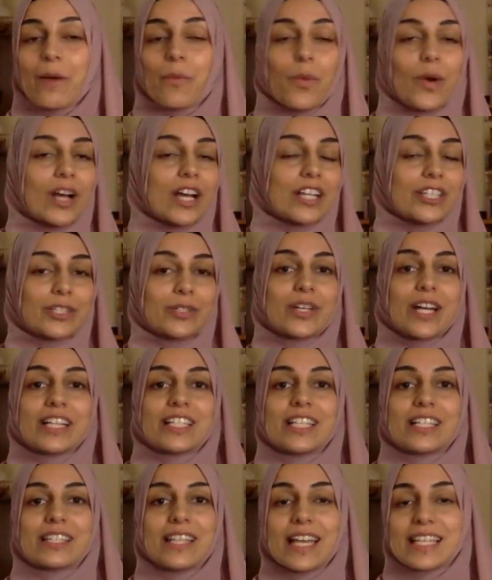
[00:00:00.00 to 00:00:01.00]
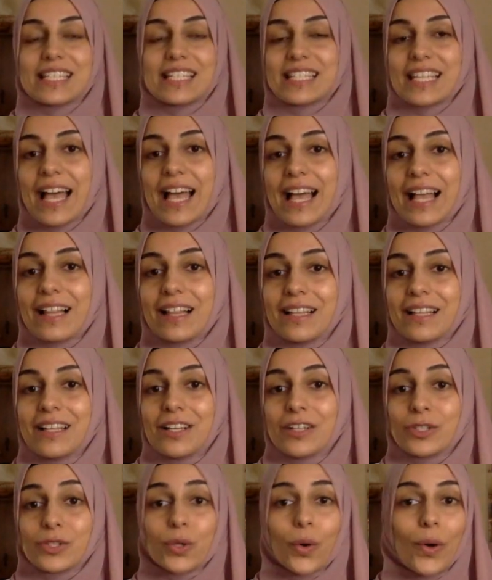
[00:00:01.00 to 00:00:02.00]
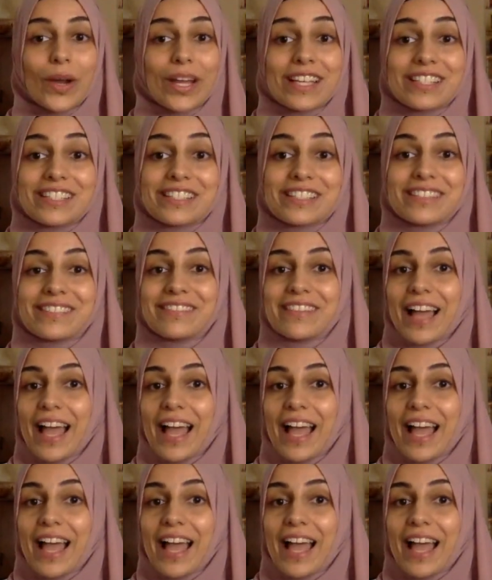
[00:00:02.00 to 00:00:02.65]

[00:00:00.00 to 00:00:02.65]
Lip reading: Word United, they sell toys,